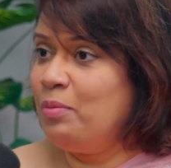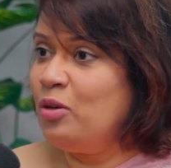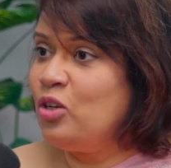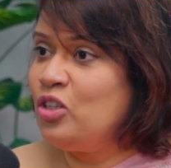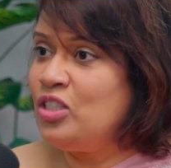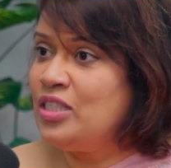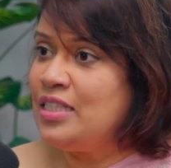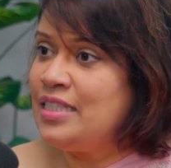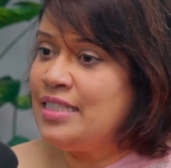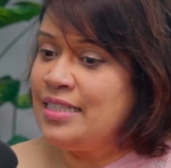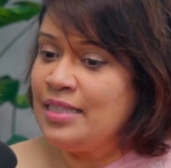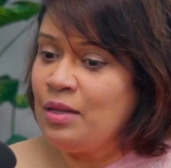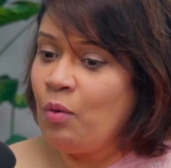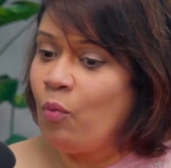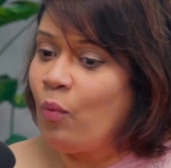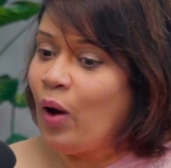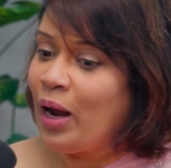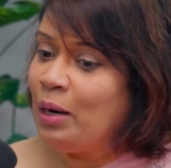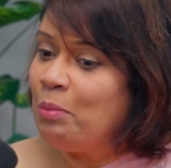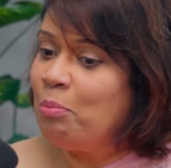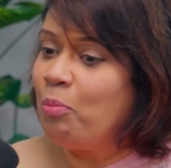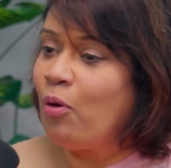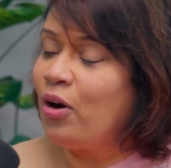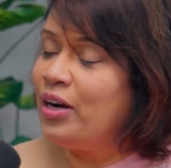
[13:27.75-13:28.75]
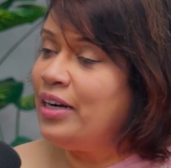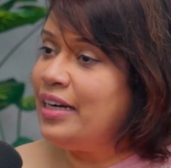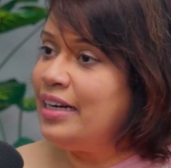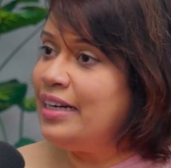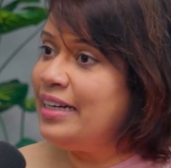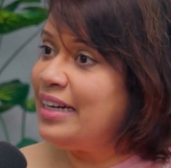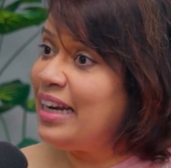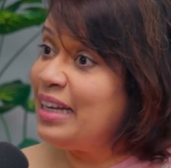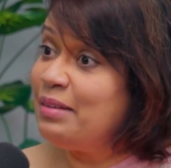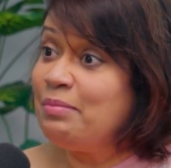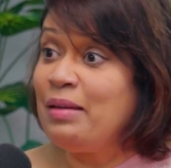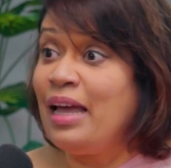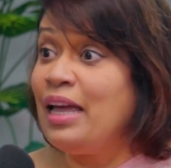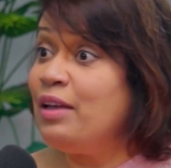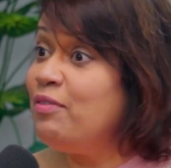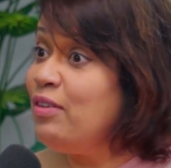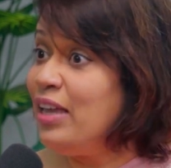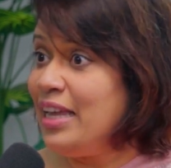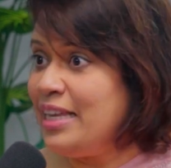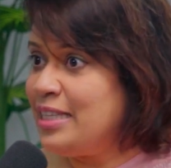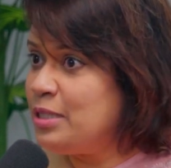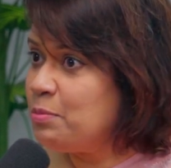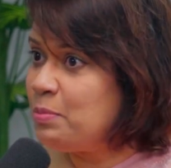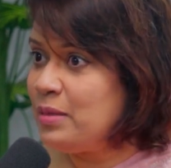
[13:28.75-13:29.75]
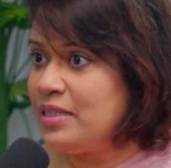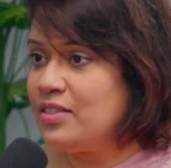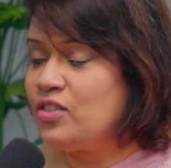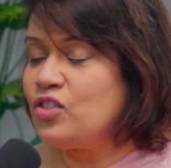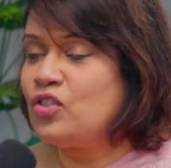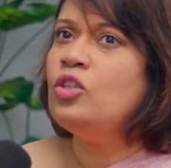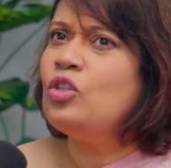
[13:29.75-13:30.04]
because this is a one point in time heavy expense.